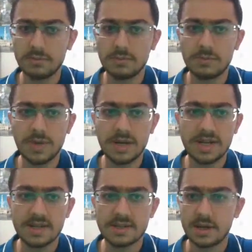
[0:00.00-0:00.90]
Where
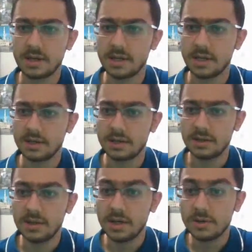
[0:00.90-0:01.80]
is Heiner?
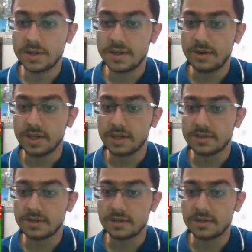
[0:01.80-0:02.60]
Okay, there he is.